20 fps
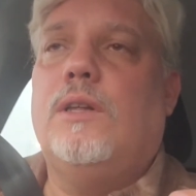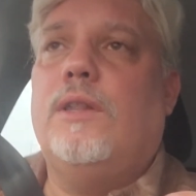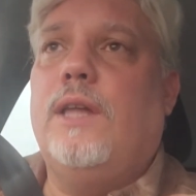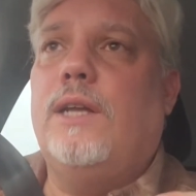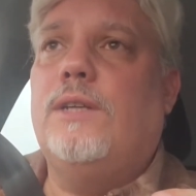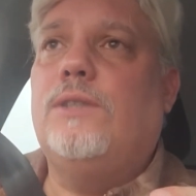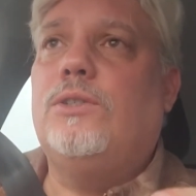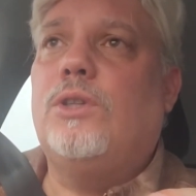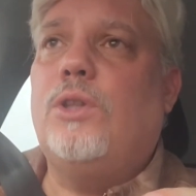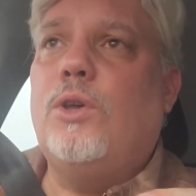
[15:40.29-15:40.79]

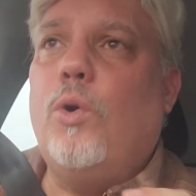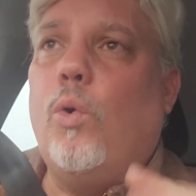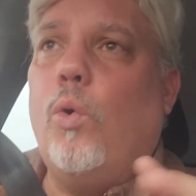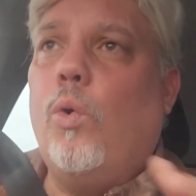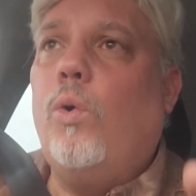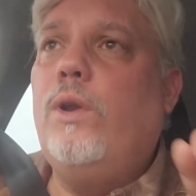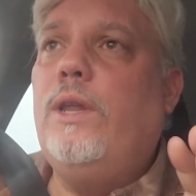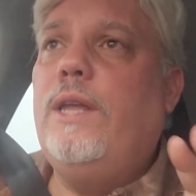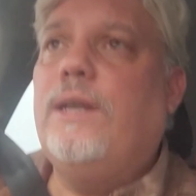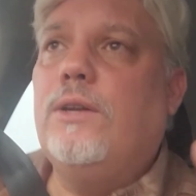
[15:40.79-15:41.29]
That's the
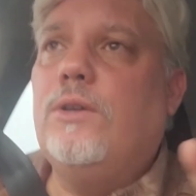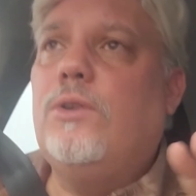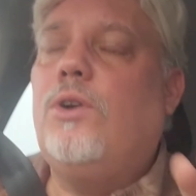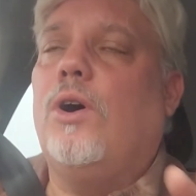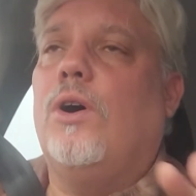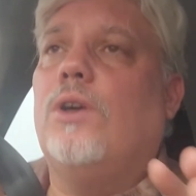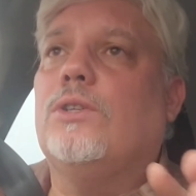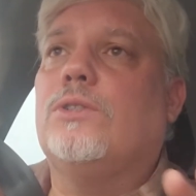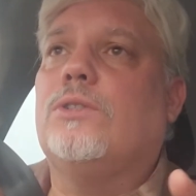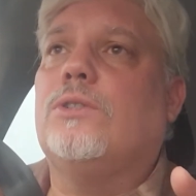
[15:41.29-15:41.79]
all-in
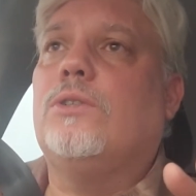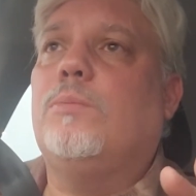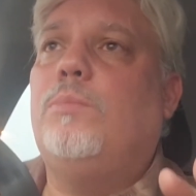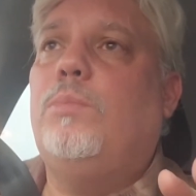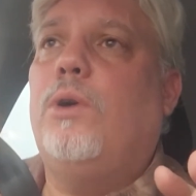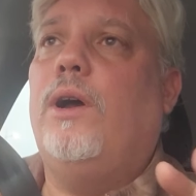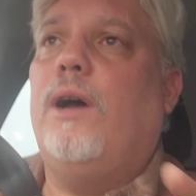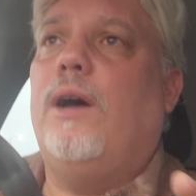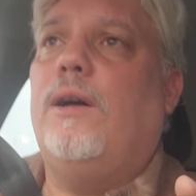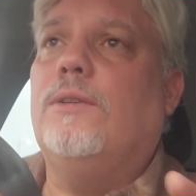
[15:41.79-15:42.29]
cost
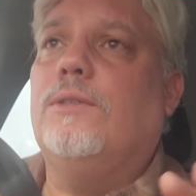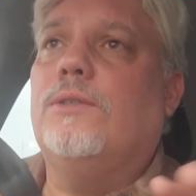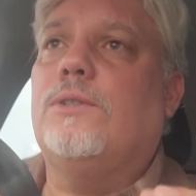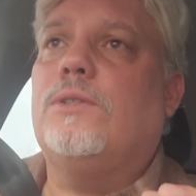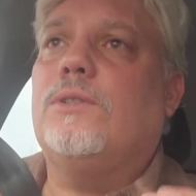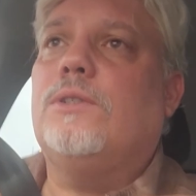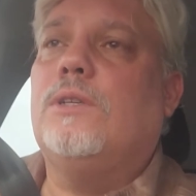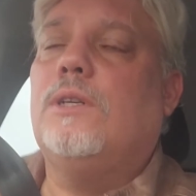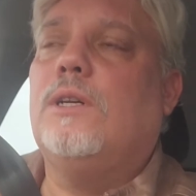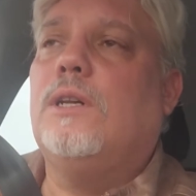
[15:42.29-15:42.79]
per
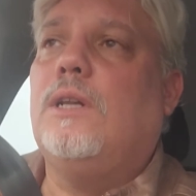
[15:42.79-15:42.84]
ounce.